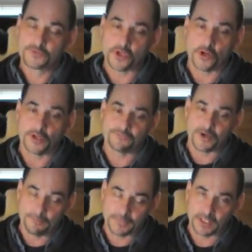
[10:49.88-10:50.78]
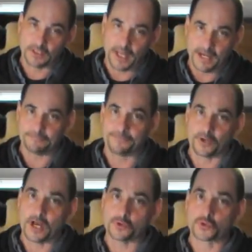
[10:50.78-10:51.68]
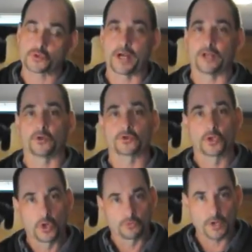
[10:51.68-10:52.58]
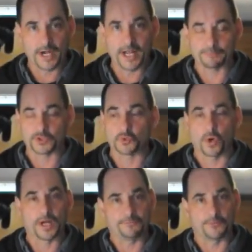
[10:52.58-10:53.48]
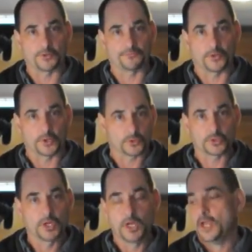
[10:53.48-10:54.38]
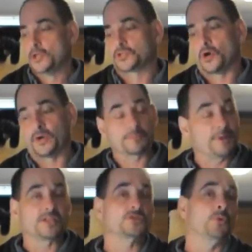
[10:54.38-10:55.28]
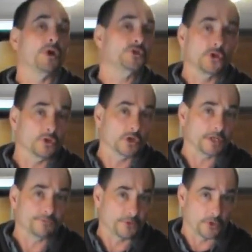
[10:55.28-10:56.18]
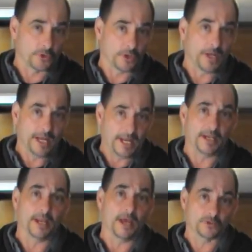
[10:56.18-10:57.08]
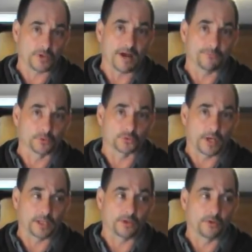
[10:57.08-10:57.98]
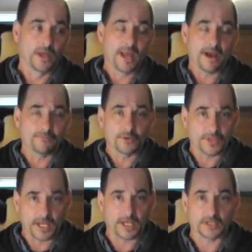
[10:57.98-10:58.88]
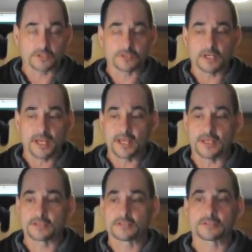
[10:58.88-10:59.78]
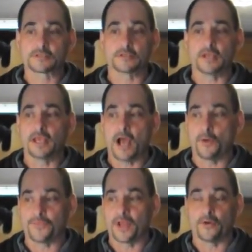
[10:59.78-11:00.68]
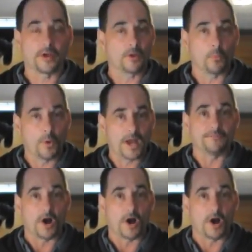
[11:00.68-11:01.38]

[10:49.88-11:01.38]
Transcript: starting from little 8-foot house trailers right up to 24-footers. So it depends on what you're looking for in a travel trailer. Everything is out there in way of